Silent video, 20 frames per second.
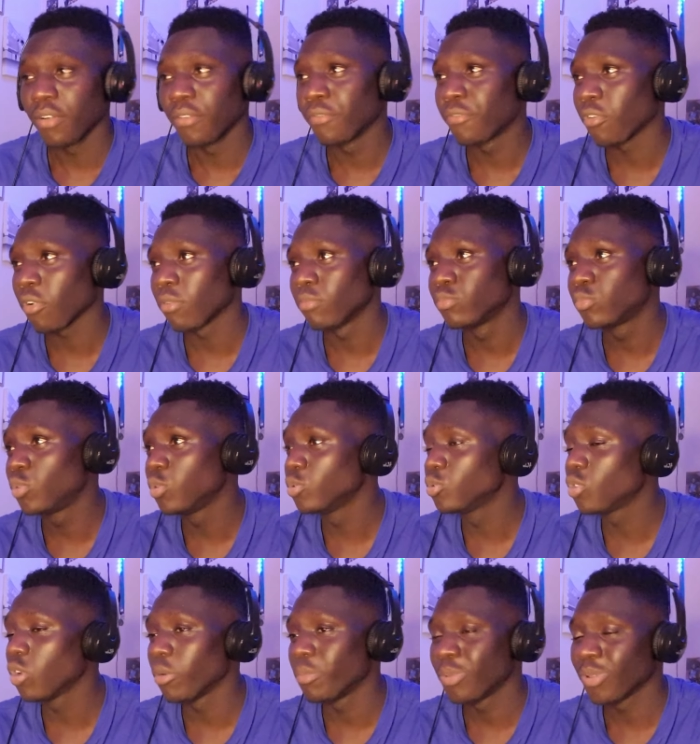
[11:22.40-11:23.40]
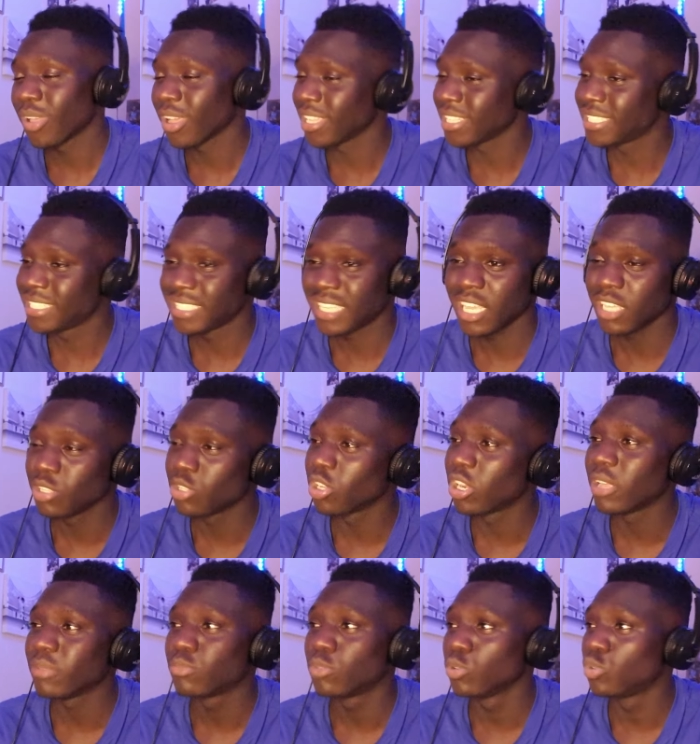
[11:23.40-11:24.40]
From TooDope, you gotta change your
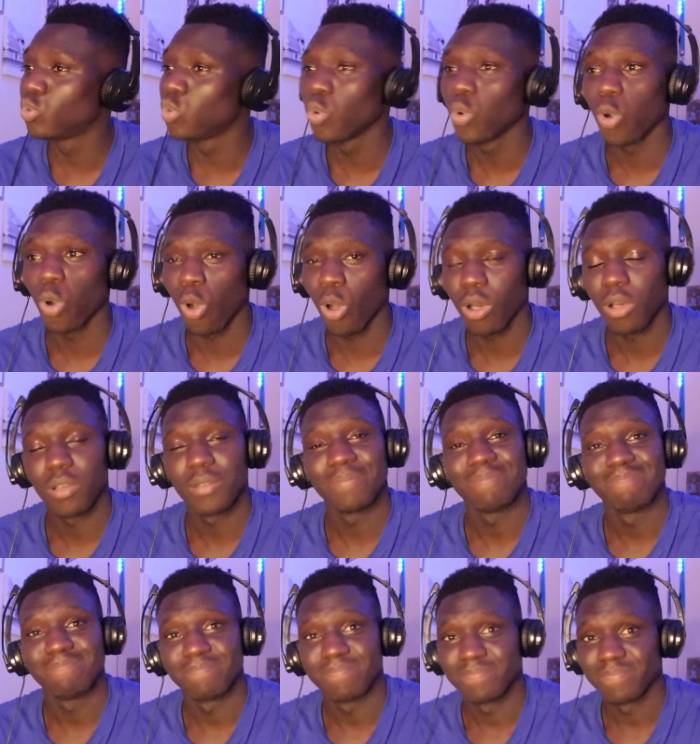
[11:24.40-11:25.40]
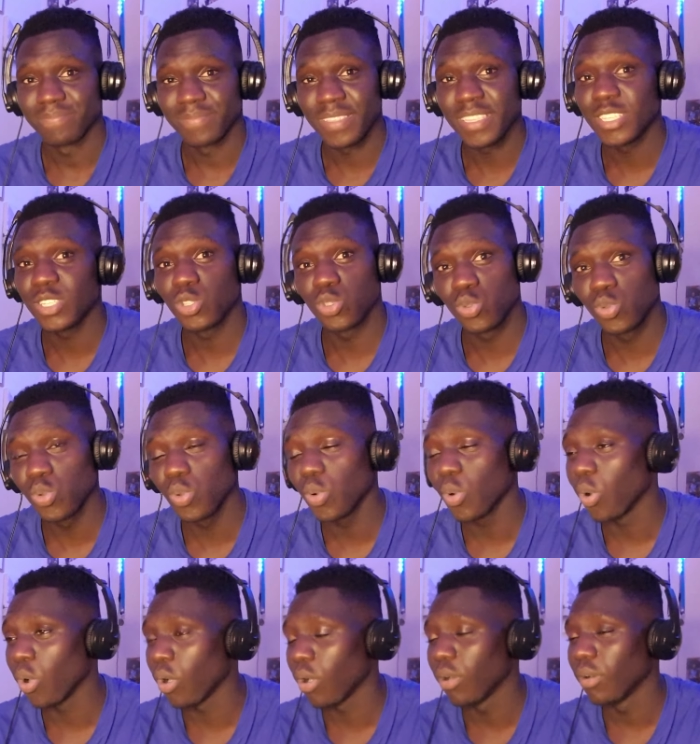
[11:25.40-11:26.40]
name to TooHot. He's
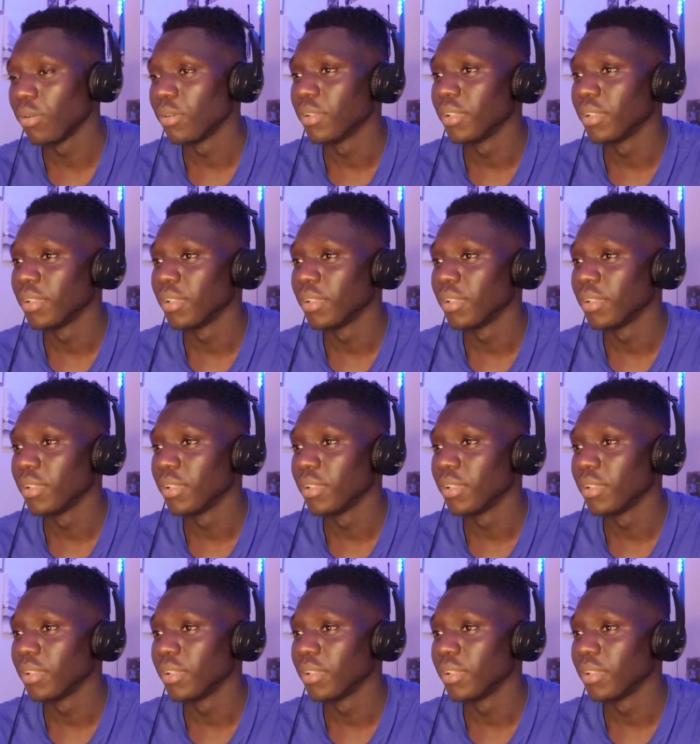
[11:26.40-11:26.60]
TooHot.